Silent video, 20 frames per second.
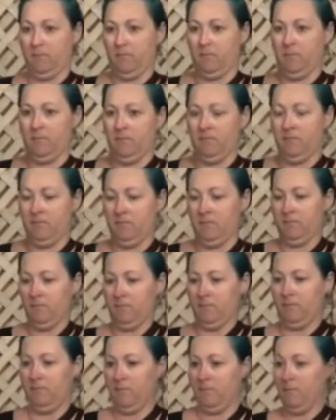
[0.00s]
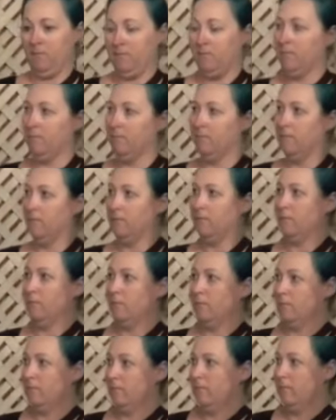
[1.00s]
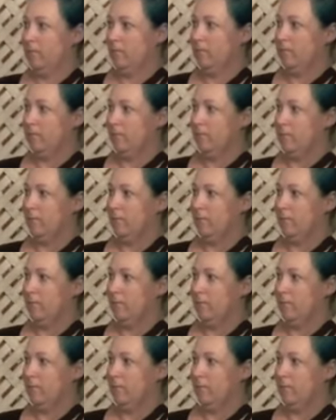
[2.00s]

No words are spoken by the person on screen.